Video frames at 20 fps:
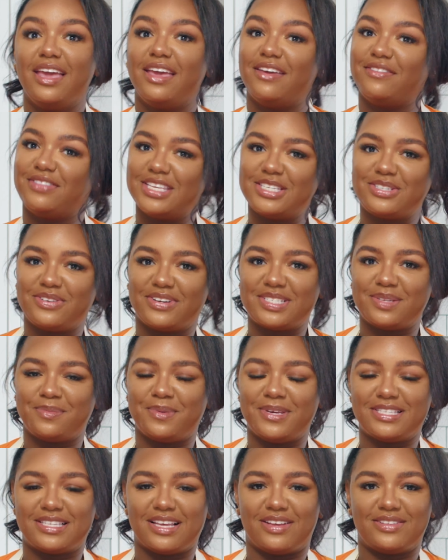If this
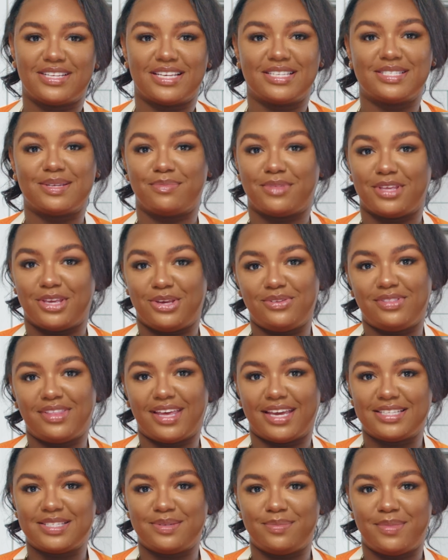recipe sounds like something you'd
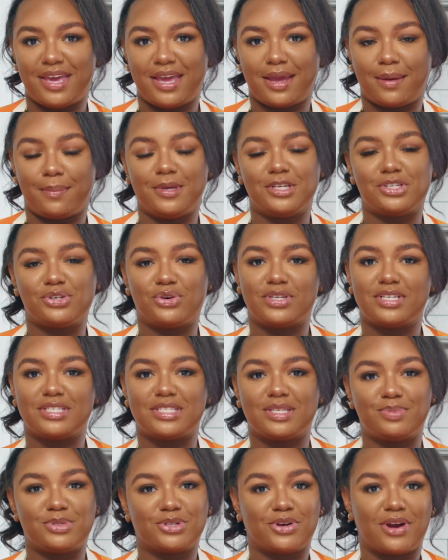like to make, be sure to
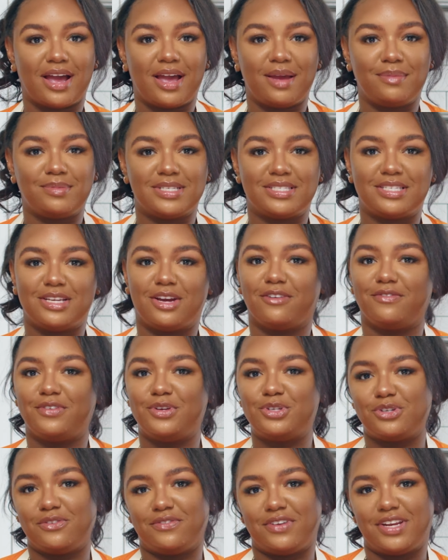subscribe to see our
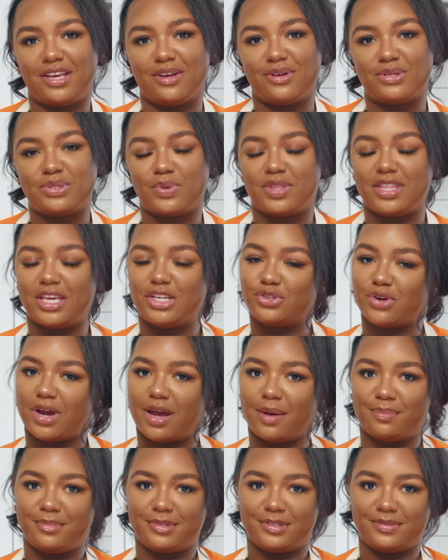future videos when they
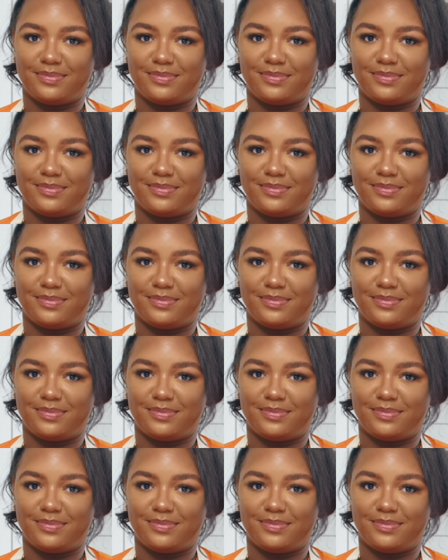drop.